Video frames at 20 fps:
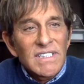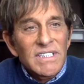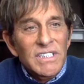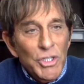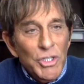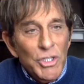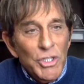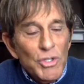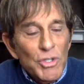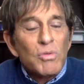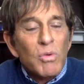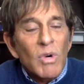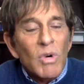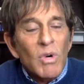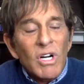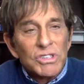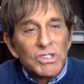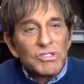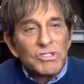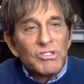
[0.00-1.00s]
use what
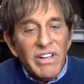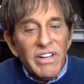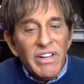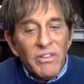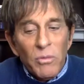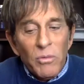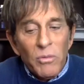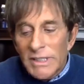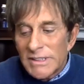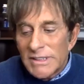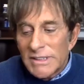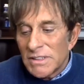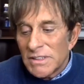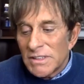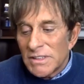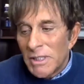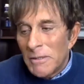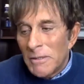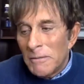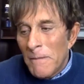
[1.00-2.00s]
her strength was. And
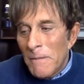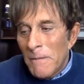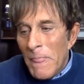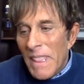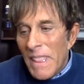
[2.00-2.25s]
so